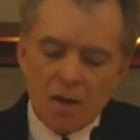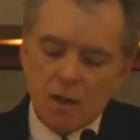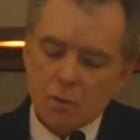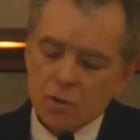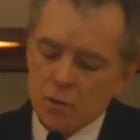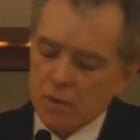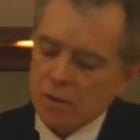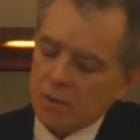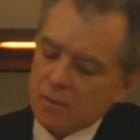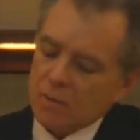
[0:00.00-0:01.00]
He was sure to
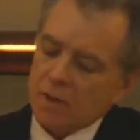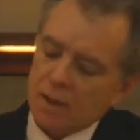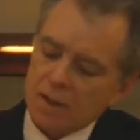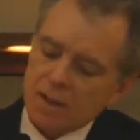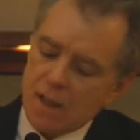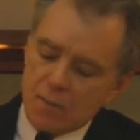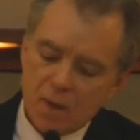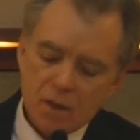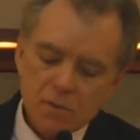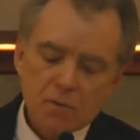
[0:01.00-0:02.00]
deliver at least that
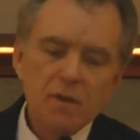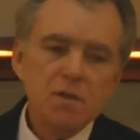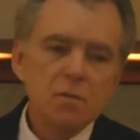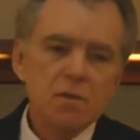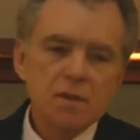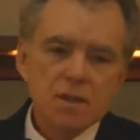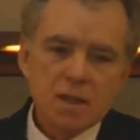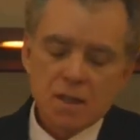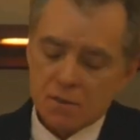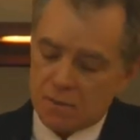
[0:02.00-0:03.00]
many during his
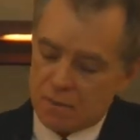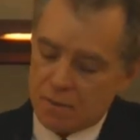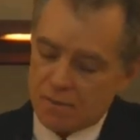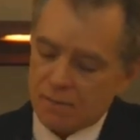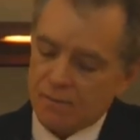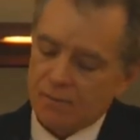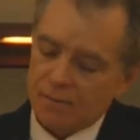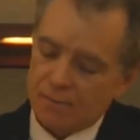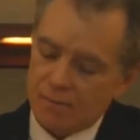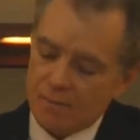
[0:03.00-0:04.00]
presentations.
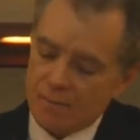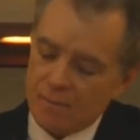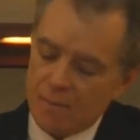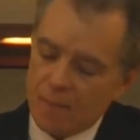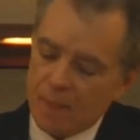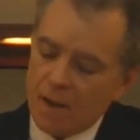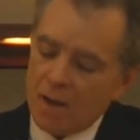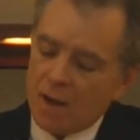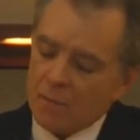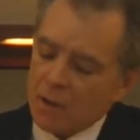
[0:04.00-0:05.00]

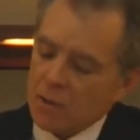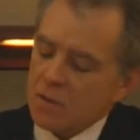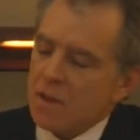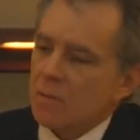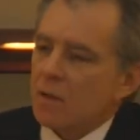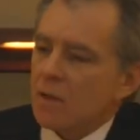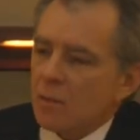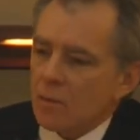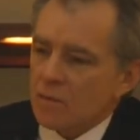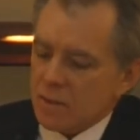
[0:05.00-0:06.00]
I videotaped a
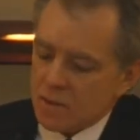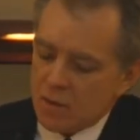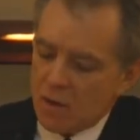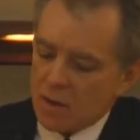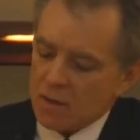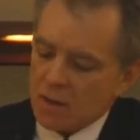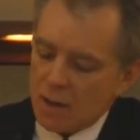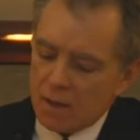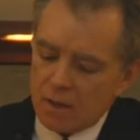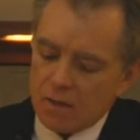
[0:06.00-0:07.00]
couple of his talks and
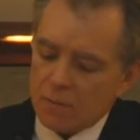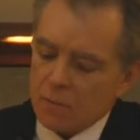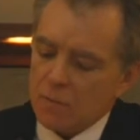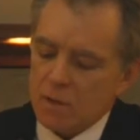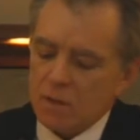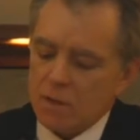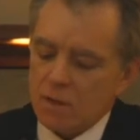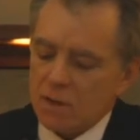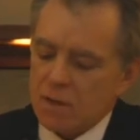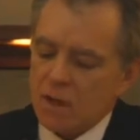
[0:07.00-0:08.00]
edited revisions
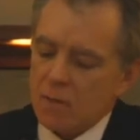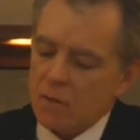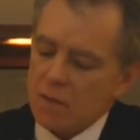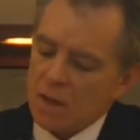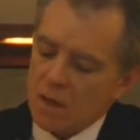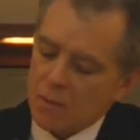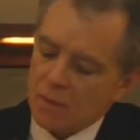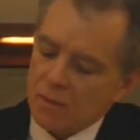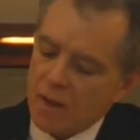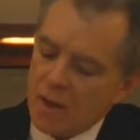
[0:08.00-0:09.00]
to his demo tape,
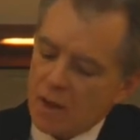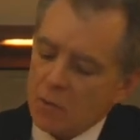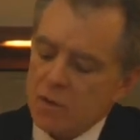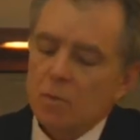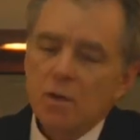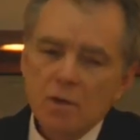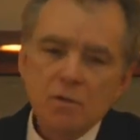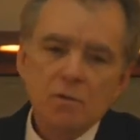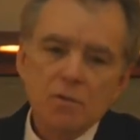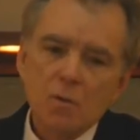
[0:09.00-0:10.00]
and it was a
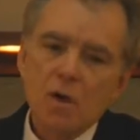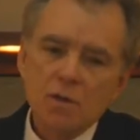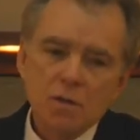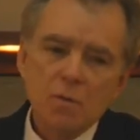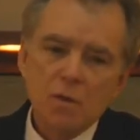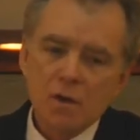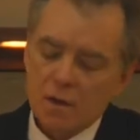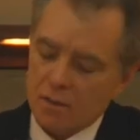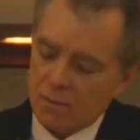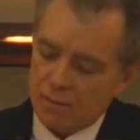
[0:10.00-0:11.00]
pleasure to watch him
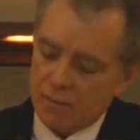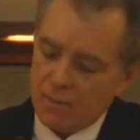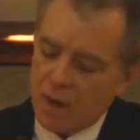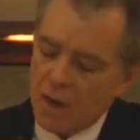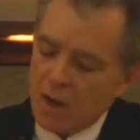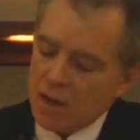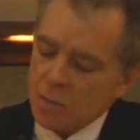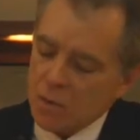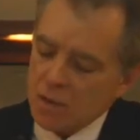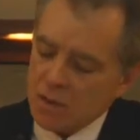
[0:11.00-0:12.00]
work. His
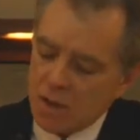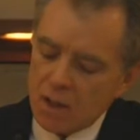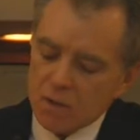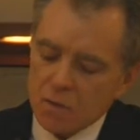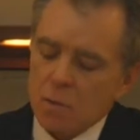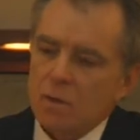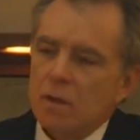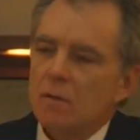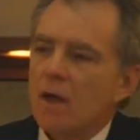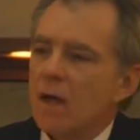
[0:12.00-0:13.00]
presentations were
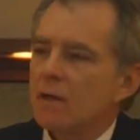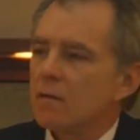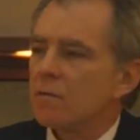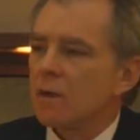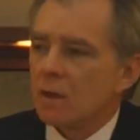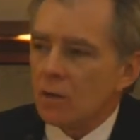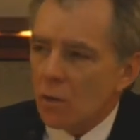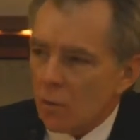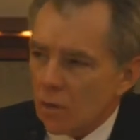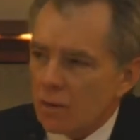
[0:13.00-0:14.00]
interactive and
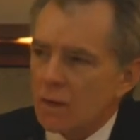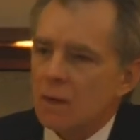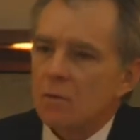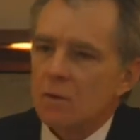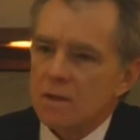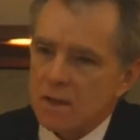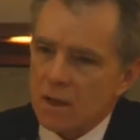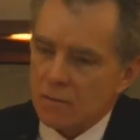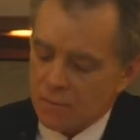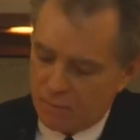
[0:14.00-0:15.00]
no one was
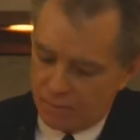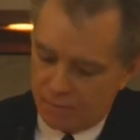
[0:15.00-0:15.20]
safe.